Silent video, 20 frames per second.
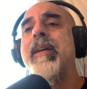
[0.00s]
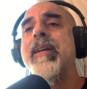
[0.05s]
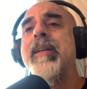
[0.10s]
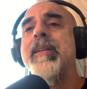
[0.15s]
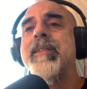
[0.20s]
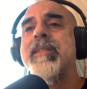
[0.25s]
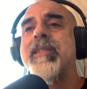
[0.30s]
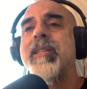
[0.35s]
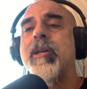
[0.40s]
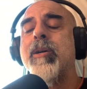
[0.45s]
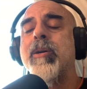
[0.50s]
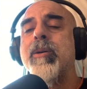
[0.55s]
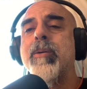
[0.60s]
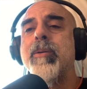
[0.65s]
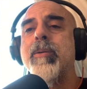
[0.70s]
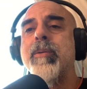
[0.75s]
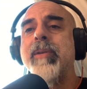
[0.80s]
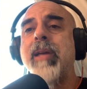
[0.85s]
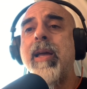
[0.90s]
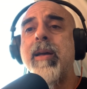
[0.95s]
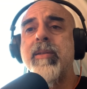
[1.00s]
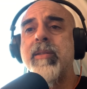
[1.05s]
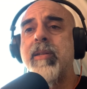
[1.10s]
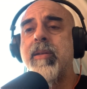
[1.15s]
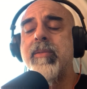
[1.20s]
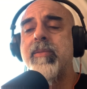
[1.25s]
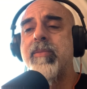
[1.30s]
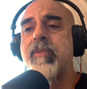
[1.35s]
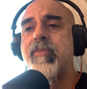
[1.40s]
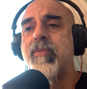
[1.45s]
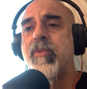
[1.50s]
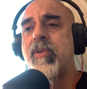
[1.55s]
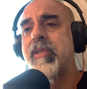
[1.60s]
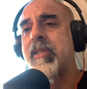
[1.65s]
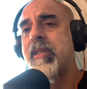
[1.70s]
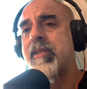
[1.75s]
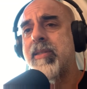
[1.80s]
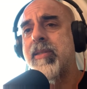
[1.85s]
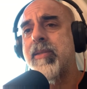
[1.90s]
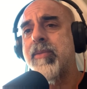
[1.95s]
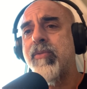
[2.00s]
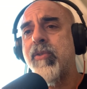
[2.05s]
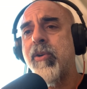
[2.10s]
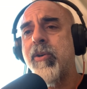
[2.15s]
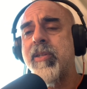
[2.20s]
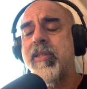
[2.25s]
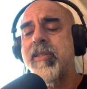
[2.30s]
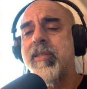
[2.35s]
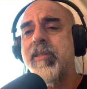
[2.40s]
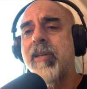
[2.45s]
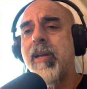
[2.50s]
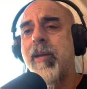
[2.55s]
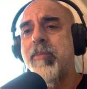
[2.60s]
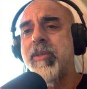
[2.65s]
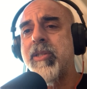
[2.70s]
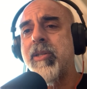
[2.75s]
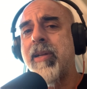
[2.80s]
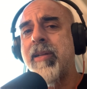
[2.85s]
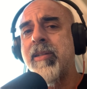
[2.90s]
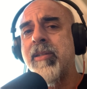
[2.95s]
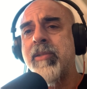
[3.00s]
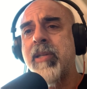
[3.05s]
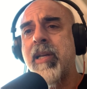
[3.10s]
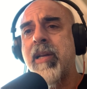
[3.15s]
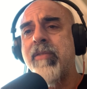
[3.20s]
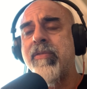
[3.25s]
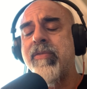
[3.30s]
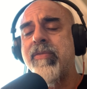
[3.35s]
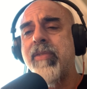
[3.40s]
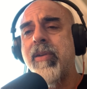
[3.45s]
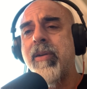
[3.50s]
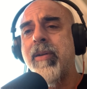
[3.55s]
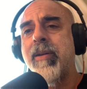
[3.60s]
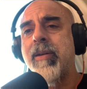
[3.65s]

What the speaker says: So yeah, for this first episode, I don't have